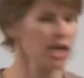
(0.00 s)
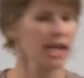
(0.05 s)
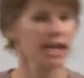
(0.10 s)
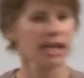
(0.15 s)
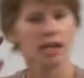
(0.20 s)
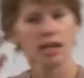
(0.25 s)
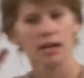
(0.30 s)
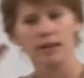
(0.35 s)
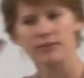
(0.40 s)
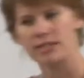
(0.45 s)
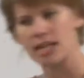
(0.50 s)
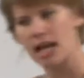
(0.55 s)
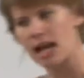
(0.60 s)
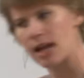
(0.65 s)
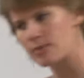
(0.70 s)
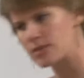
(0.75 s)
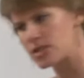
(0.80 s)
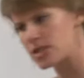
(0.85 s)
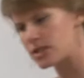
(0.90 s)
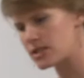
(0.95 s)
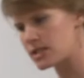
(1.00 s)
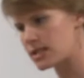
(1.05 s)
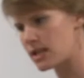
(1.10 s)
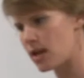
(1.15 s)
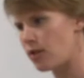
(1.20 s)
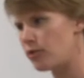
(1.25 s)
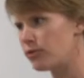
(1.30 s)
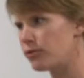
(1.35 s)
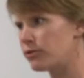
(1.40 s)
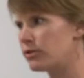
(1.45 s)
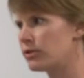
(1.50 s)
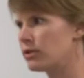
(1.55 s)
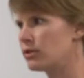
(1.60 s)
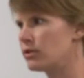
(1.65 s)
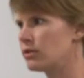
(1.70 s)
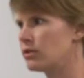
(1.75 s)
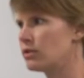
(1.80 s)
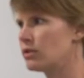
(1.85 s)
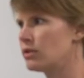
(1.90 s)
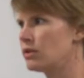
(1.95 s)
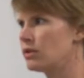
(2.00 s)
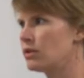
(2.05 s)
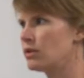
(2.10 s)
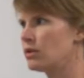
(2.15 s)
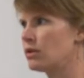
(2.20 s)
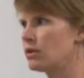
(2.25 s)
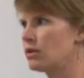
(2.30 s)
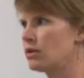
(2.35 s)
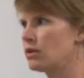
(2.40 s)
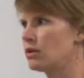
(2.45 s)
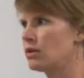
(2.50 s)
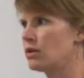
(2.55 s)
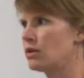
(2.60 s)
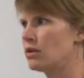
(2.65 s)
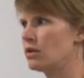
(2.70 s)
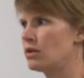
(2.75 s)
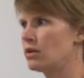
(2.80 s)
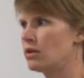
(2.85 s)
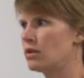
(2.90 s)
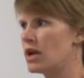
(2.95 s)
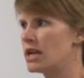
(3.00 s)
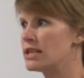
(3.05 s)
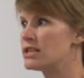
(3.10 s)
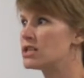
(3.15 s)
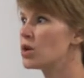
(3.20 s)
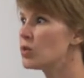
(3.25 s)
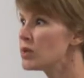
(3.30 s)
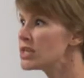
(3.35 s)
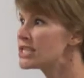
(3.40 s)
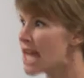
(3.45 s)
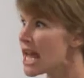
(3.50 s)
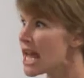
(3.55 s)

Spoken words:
You're not getting enough time to yourself. And so we